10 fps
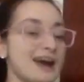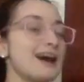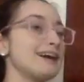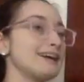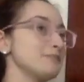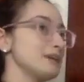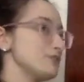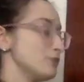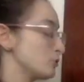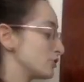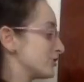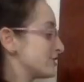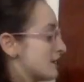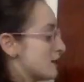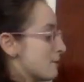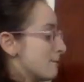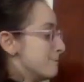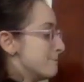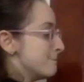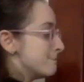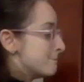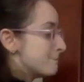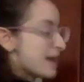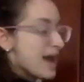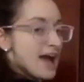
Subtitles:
I made the word mat.